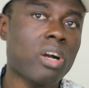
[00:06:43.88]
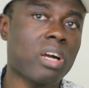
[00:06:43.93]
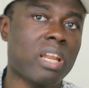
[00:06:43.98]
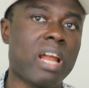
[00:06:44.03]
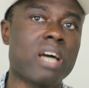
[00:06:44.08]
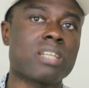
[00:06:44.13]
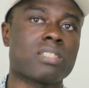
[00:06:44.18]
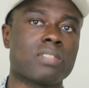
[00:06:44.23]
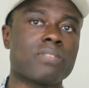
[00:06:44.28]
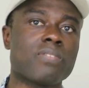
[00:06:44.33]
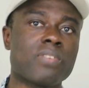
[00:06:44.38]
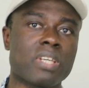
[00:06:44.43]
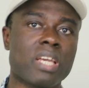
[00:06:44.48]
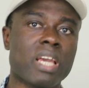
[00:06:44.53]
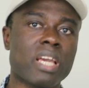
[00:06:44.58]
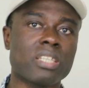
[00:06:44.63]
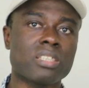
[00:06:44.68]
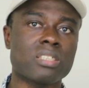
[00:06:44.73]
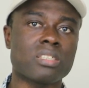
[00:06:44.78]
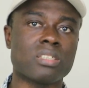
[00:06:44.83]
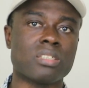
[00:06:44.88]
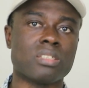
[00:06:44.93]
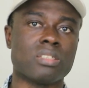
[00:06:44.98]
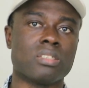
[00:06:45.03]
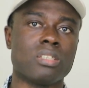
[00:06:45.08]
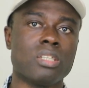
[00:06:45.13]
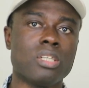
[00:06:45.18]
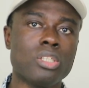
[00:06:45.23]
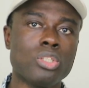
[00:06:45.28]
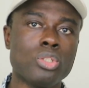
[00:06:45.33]
your
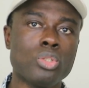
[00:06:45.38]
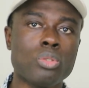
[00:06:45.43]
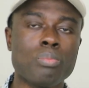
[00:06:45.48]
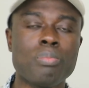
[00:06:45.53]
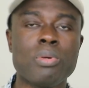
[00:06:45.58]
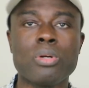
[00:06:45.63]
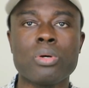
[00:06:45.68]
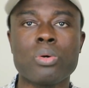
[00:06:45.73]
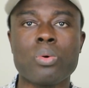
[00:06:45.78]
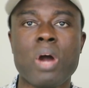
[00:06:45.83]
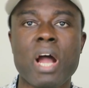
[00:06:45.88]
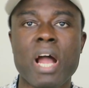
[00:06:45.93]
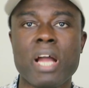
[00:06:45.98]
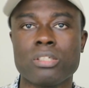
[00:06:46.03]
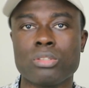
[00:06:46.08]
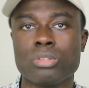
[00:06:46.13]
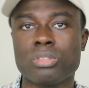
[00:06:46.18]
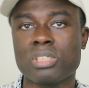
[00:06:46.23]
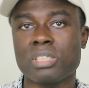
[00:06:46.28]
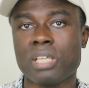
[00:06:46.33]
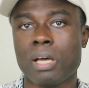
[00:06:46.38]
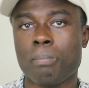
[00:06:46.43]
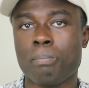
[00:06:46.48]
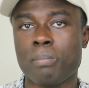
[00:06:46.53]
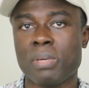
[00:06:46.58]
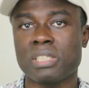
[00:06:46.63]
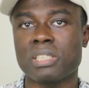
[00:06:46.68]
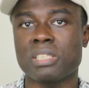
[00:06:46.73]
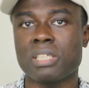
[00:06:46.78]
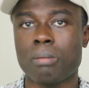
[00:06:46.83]
classification, you'll be required to
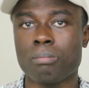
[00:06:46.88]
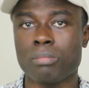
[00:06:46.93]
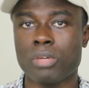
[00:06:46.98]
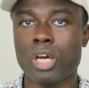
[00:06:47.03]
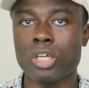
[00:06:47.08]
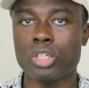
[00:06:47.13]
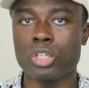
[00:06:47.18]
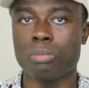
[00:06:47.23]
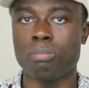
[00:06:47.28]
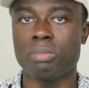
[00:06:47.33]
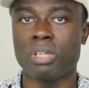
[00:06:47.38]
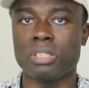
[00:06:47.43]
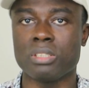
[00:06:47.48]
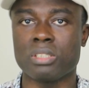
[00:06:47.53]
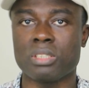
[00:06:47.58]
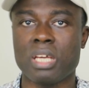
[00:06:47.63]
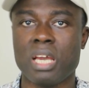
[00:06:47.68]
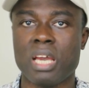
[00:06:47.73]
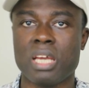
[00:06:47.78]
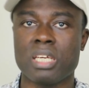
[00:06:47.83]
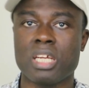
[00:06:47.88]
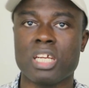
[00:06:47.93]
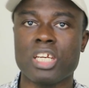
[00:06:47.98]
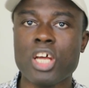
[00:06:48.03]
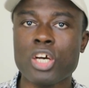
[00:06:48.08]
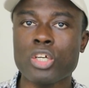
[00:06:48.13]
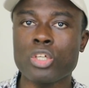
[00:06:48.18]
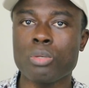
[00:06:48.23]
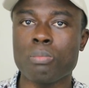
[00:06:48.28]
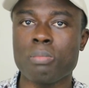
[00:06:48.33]
submit some documents, and the
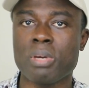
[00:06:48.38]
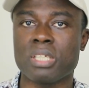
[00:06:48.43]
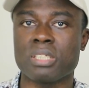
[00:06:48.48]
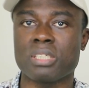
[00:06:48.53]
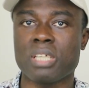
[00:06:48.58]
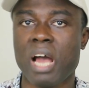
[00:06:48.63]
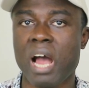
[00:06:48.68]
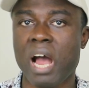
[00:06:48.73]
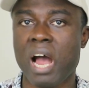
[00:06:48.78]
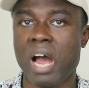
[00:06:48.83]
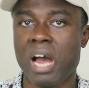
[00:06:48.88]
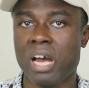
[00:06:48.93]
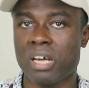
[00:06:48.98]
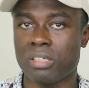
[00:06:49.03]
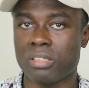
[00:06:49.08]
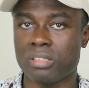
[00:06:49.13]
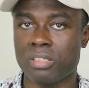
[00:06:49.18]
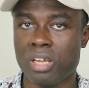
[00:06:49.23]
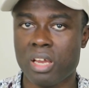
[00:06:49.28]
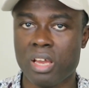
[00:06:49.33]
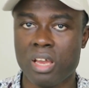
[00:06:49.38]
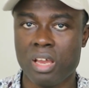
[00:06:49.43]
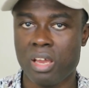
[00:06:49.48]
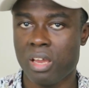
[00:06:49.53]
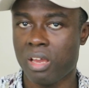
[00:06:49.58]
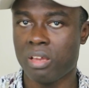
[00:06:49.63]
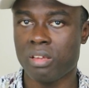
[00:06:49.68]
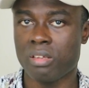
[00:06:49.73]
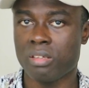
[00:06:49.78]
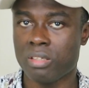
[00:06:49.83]
documents are
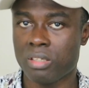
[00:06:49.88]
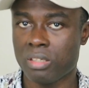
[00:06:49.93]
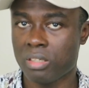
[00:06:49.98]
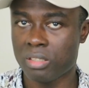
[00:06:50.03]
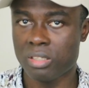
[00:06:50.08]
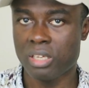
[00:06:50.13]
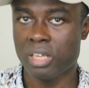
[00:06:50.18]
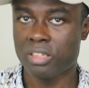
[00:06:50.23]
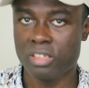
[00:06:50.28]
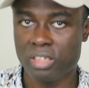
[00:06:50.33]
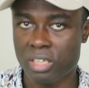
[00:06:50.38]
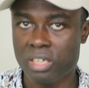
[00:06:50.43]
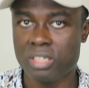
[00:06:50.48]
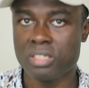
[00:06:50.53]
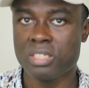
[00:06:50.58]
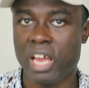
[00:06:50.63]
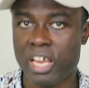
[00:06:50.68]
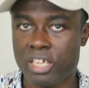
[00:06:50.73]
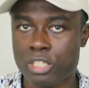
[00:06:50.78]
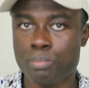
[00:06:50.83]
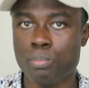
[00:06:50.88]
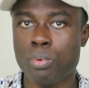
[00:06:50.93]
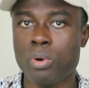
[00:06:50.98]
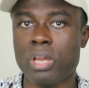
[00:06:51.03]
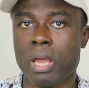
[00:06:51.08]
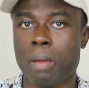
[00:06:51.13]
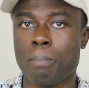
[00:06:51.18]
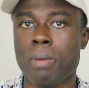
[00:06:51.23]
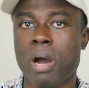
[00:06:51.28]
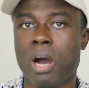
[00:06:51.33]
the things I
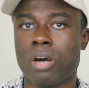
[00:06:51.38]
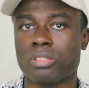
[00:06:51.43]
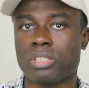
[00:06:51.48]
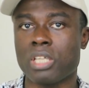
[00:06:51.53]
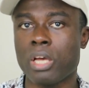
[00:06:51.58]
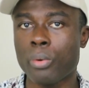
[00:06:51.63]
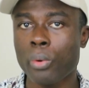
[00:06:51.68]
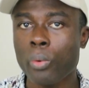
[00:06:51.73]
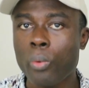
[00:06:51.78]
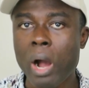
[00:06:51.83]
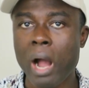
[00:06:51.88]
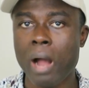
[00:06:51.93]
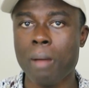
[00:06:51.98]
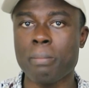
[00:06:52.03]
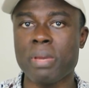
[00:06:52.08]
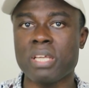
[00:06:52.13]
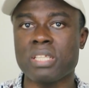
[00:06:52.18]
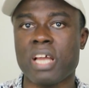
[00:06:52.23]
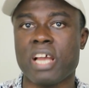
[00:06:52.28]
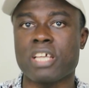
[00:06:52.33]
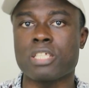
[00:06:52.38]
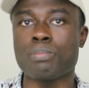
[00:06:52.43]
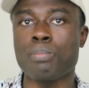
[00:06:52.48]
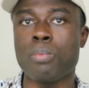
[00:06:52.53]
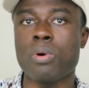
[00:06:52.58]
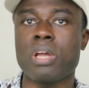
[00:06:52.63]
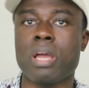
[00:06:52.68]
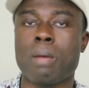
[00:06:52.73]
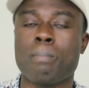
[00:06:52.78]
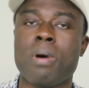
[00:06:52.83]
spoke about, the requirement I
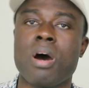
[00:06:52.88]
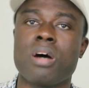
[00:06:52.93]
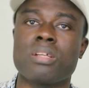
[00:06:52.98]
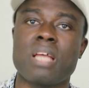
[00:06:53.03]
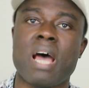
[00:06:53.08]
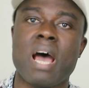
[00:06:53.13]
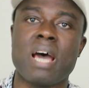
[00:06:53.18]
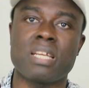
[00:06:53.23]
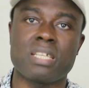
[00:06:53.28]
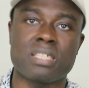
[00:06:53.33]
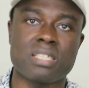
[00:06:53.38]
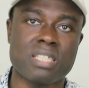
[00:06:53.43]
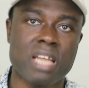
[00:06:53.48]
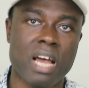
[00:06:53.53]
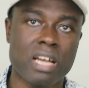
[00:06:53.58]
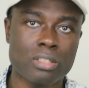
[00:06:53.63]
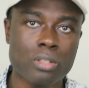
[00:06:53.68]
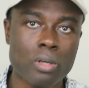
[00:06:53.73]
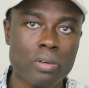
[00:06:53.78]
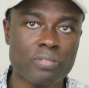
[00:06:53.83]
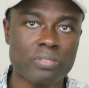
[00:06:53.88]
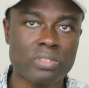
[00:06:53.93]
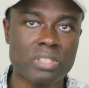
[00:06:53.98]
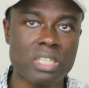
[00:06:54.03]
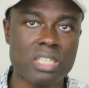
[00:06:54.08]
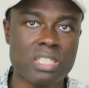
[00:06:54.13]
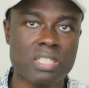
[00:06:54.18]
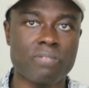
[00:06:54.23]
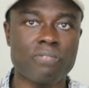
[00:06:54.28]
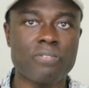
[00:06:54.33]
spoke about at the start of
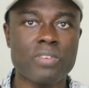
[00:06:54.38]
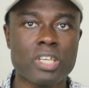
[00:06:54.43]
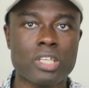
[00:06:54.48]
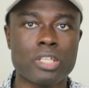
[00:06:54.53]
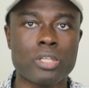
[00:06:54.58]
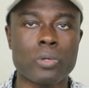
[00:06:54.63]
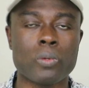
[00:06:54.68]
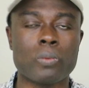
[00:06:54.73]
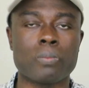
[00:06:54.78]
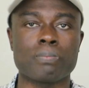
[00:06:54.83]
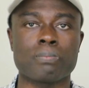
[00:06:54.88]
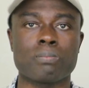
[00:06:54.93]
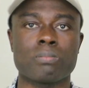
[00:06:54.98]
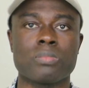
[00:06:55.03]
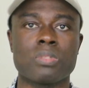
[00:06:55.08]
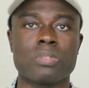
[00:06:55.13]
this video.